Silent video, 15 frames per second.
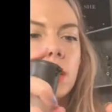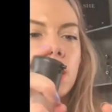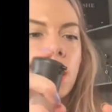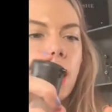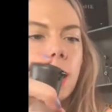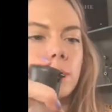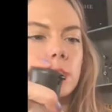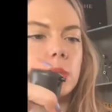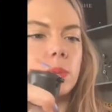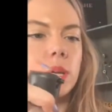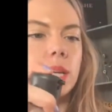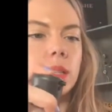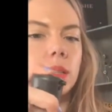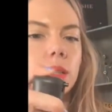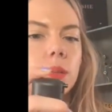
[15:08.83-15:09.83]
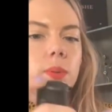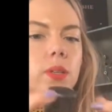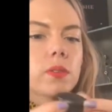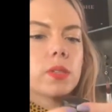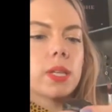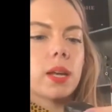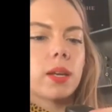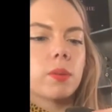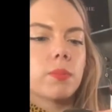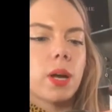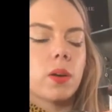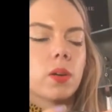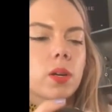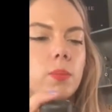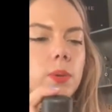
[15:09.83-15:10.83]
I'm spraying a little bit of setting
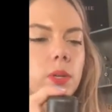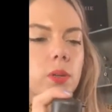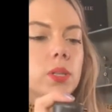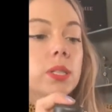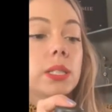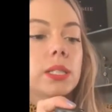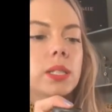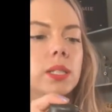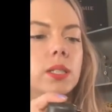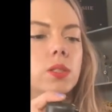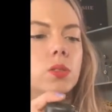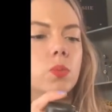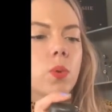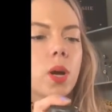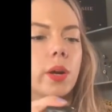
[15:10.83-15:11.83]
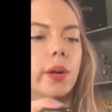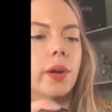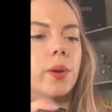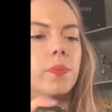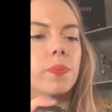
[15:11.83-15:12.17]
powder, but you could easily use water.